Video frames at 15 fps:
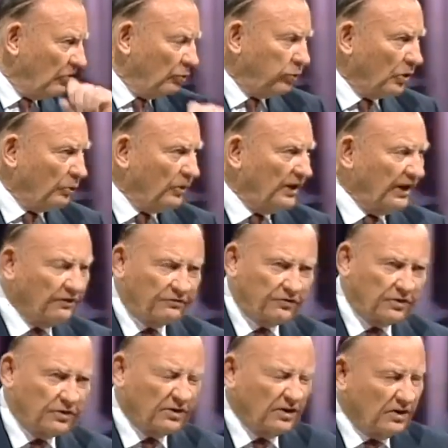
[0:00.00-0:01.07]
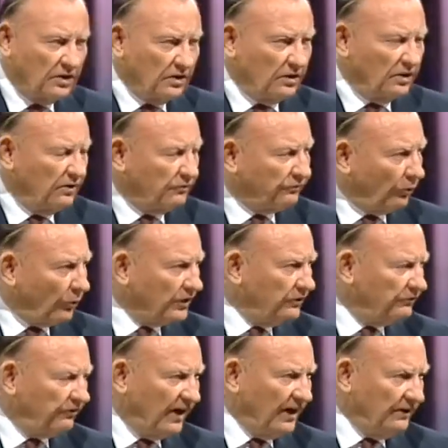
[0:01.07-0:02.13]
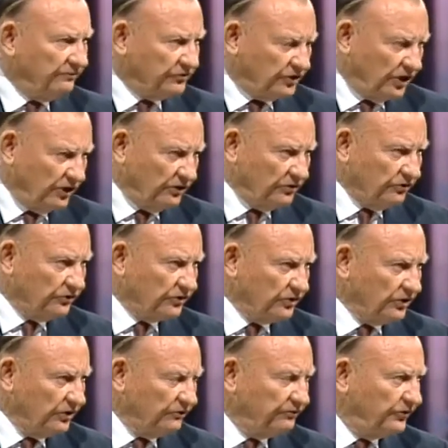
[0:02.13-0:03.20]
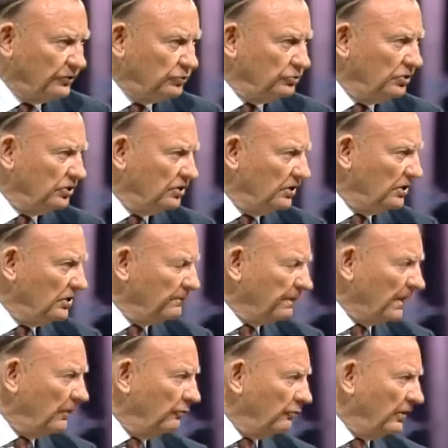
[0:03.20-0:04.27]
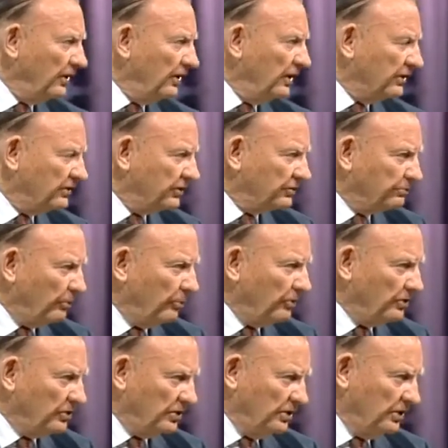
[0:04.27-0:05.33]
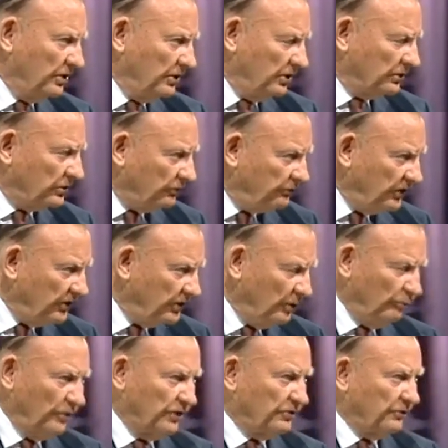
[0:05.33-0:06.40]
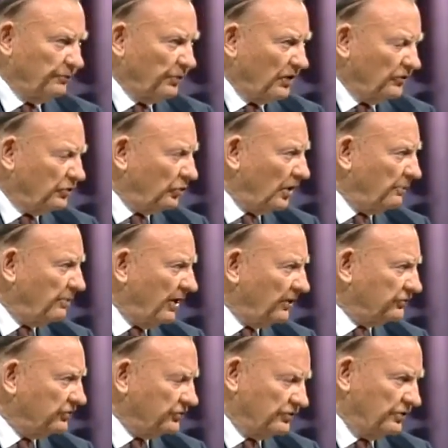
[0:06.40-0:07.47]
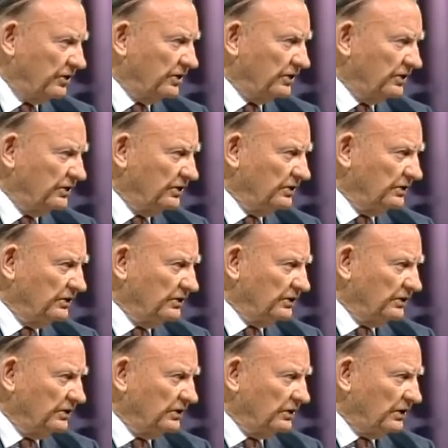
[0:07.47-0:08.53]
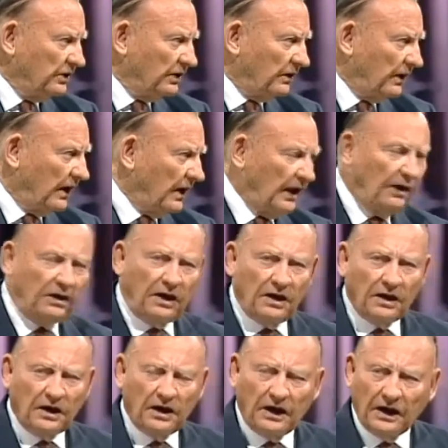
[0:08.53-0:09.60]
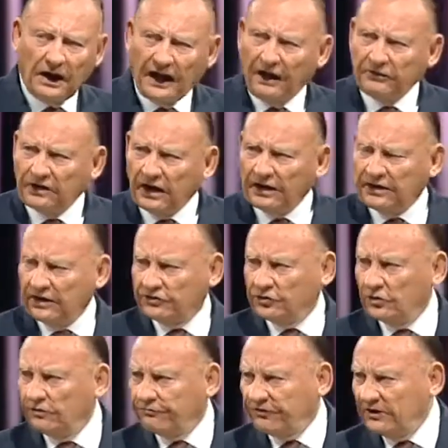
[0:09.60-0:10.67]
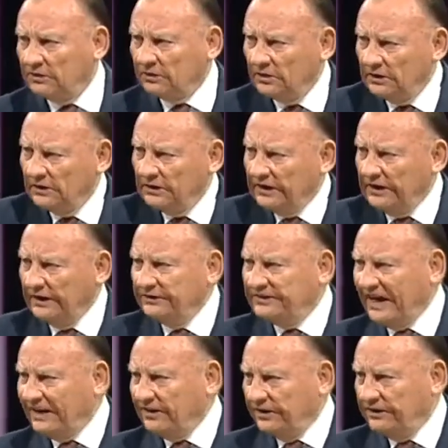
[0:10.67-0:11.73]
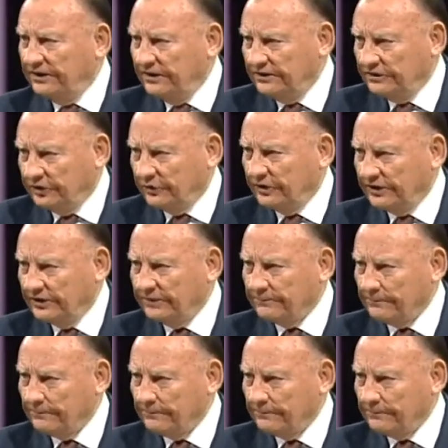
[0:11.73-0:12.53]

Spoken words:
where we have 45 tons of food ready at this moment to feed them with through our pastors there? How could I get you to feel indebted to it?